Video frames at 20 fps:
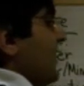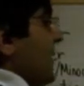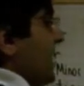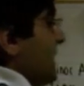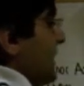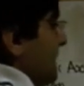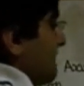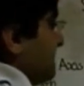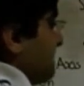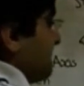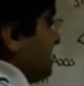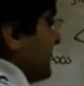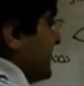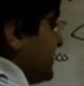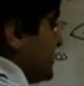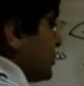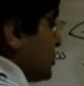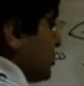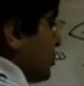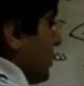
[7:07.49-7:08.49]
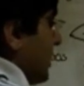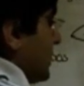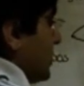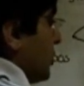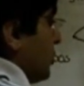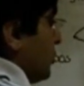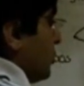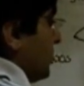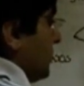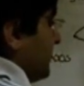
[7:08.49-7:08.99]
then b
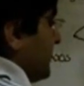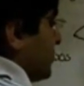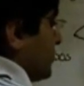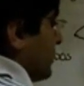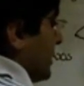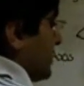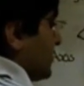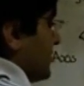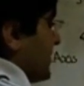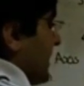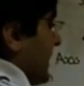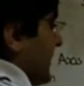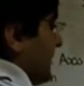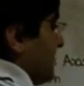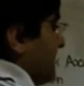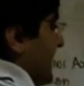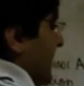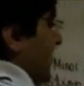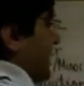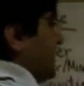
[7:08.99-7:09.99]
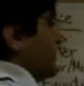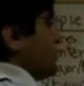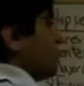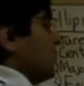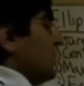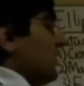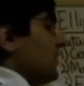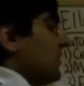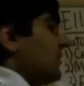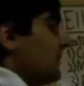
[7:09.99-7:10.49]
squared will be greater than a
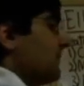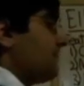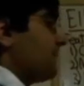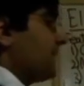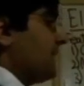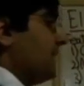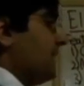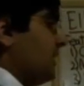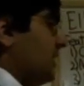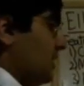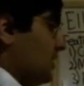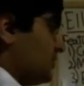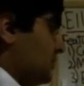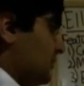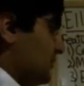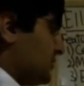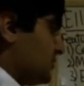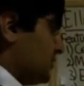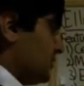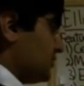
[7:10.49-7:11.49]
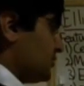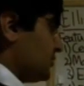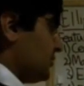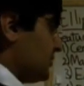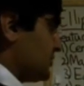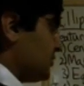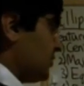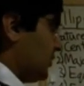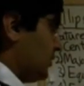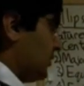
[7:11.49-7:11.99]
squared. So
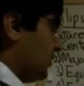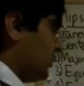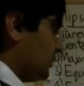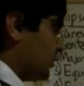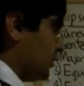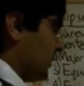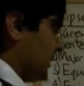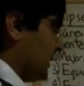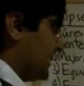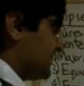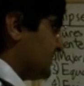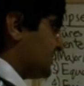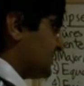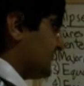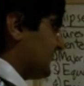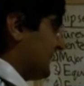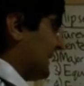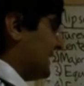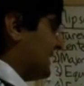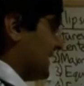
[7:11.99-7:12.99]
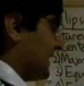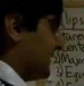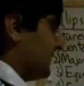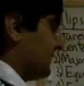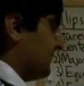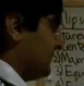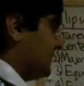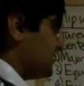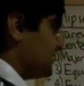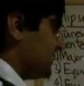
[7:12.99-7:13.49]
it's all quite systematic and
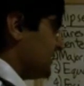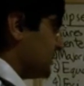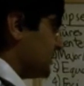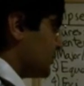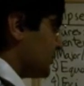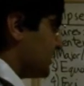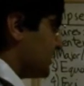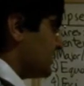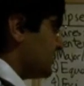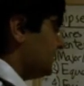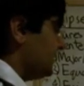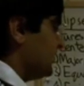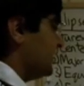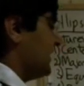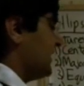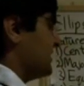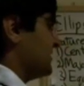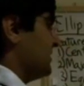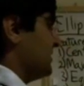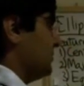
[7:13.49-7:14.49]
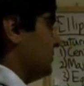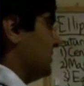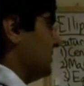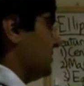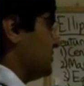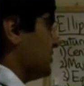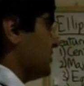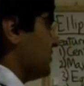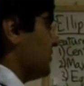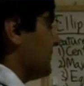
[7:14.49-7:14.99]
fits in reasonably nicely with
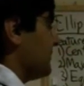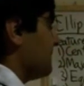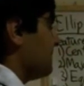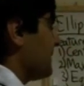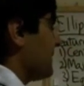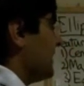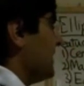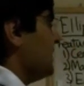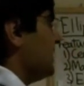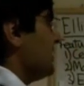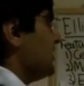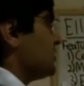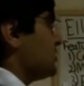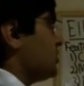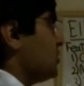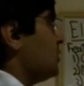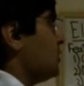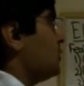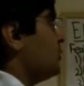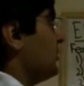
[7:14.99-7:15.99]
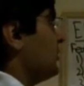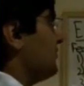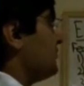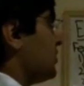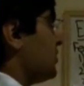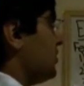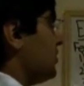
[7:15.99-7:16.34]
each other. So we've